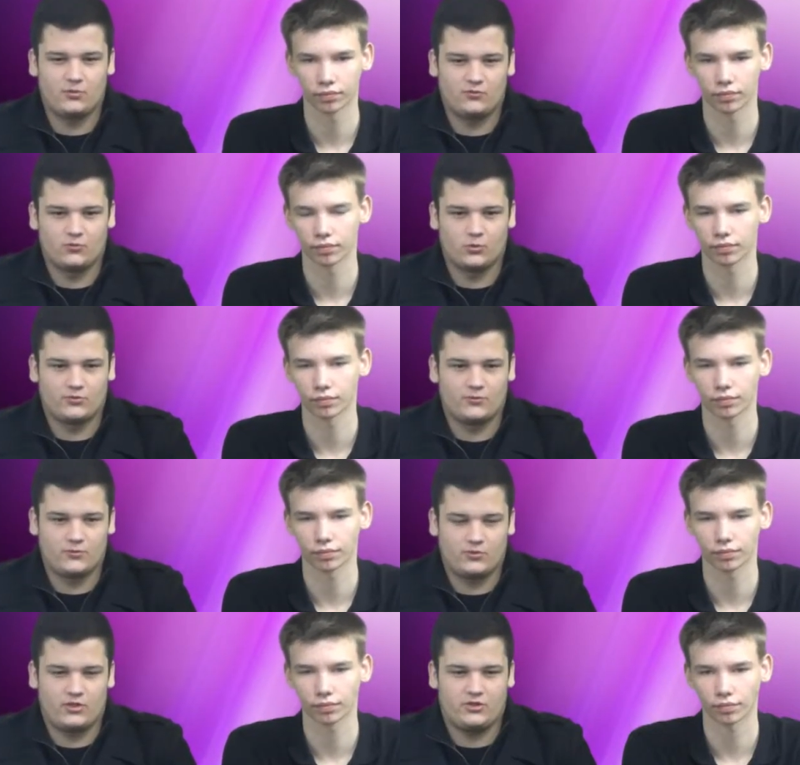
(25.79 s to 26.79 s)
Speaker 1: April 4th
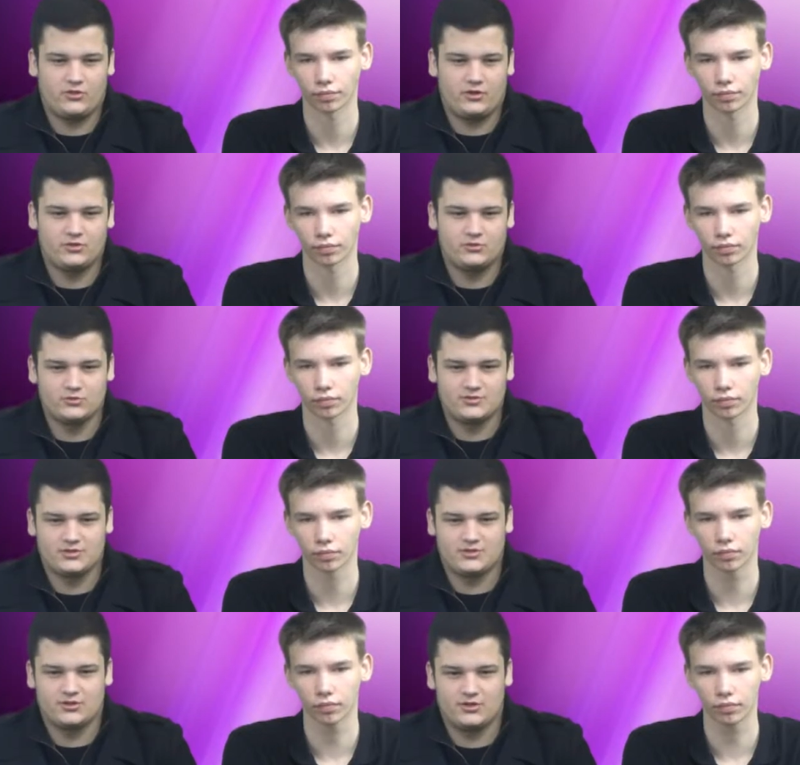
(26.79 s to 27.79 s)
from 3:30 to
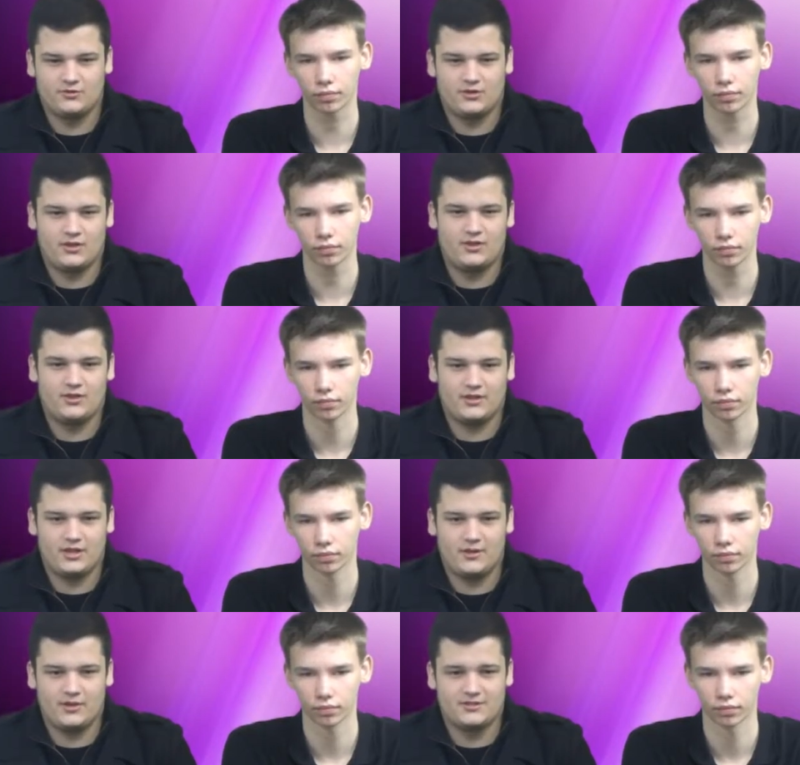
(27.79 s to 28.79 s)
6:30 in the
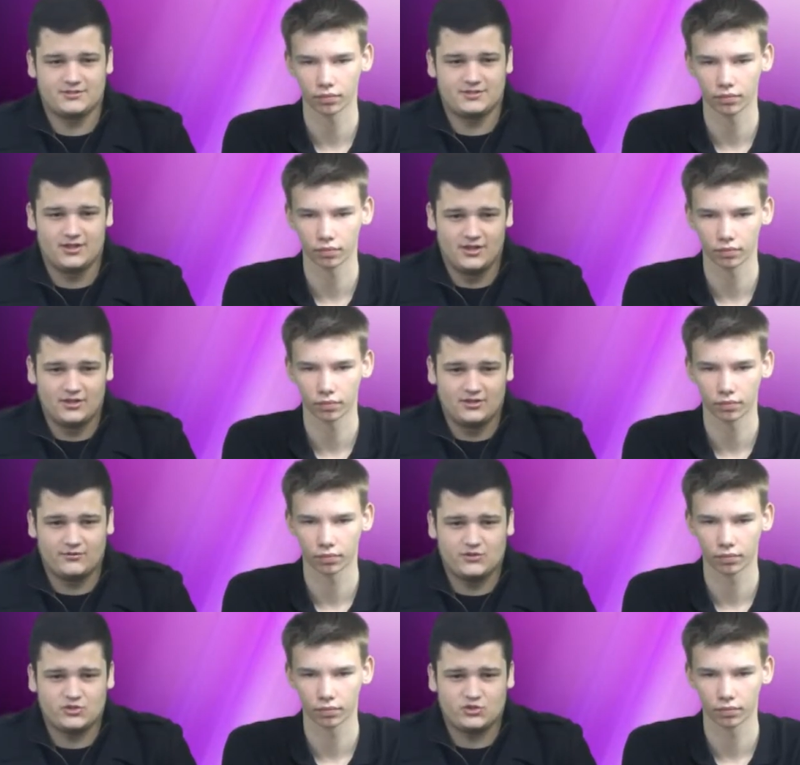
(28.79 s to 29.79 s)
Commons.
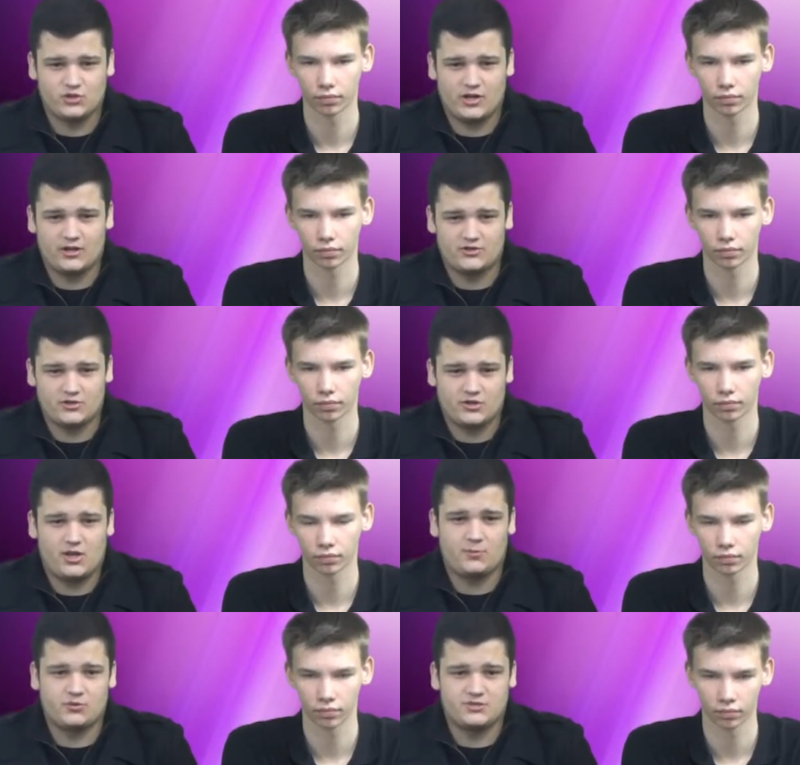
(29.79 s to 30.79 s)
The official tryouts are
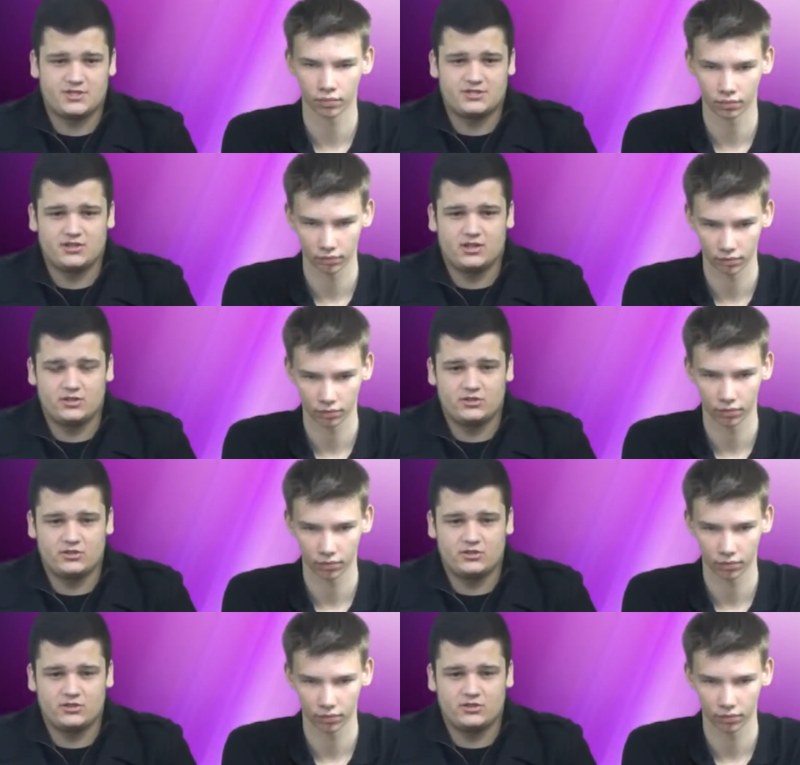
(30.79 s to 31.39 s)
on April 6th in the